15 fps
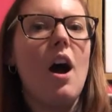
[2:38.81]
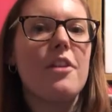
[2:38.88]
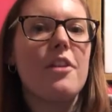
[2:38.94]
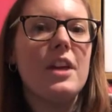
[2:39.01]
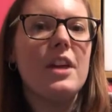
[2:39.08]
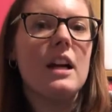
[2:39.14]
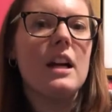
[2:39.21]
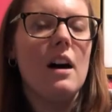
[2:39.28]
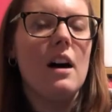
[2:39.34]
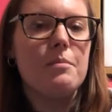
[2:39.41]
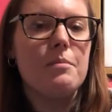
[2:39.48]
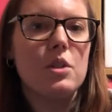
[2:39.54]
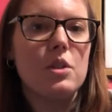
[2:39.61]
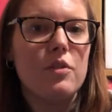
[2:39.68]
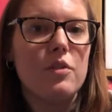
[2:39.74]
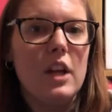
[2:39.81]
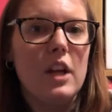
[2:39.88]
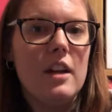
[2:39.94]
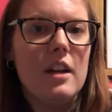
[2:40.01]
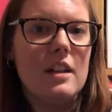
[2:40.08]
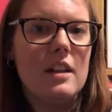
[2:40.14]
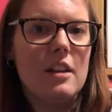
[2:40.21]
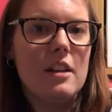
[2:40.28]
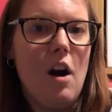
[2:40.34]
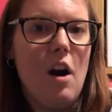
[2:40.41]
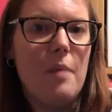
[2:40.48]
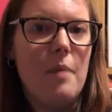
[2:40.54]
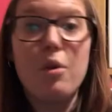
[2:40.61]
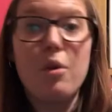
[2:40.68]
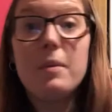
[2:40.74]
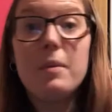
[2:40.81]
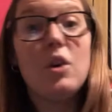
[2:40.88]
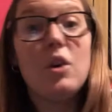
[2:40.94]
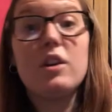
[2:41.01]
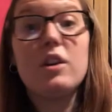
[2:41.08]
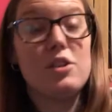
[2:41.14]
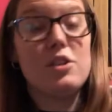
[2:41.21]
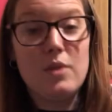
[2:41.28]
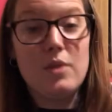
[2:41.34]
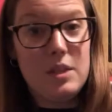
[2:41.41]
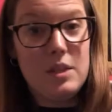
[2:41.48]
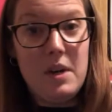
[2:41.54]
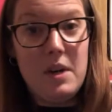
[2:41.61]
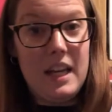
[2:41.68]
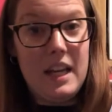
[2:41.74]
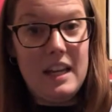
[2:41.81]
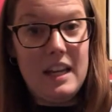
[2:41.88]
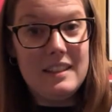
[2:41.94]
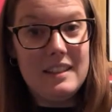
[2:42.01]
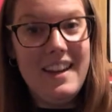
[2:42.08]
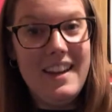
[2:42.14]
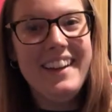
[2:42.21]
I think I'm sort of learning that I'm probably not going to do this one again.